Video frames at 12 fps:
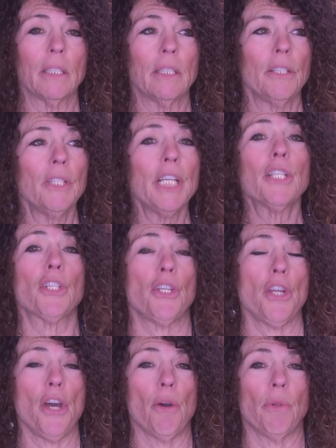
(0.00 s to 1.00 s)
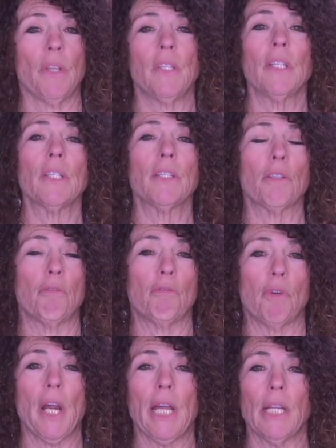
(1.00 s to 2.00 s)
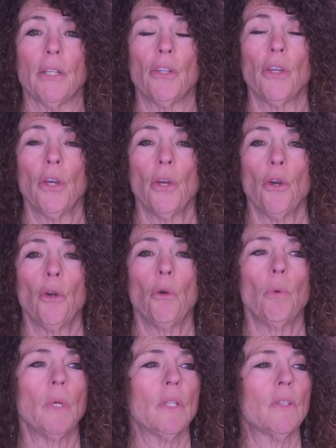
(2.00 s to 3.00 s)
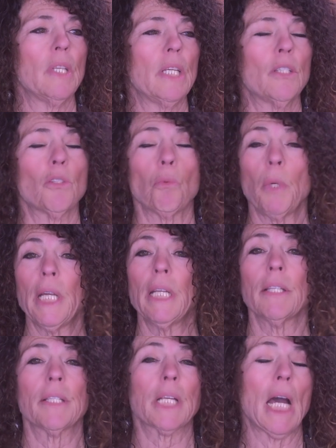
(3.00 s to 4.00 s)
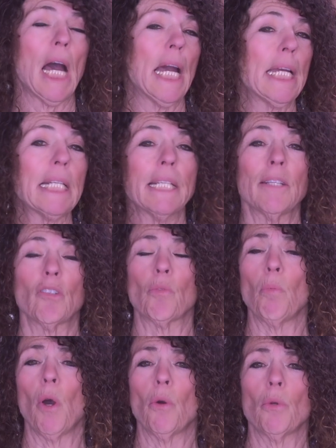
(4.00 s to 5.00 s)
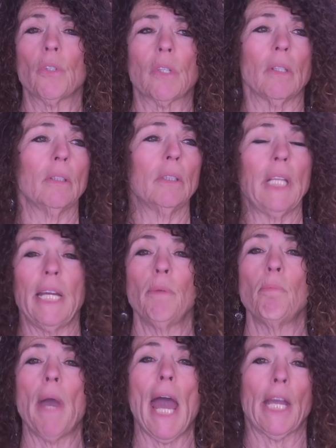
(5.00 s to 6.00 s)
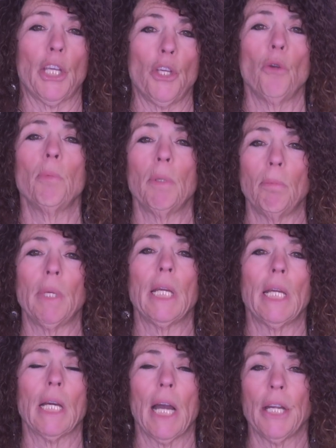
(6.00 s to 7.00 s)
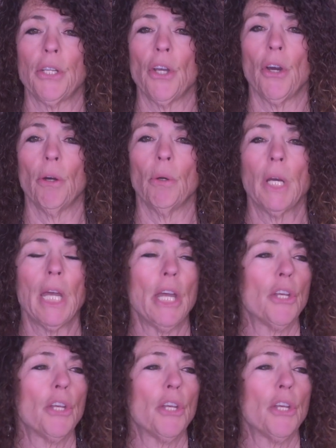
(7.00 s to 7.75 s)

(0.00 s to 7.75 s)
you need to know that this is a friend who is the sweetest, kindest, most laid back human being I know.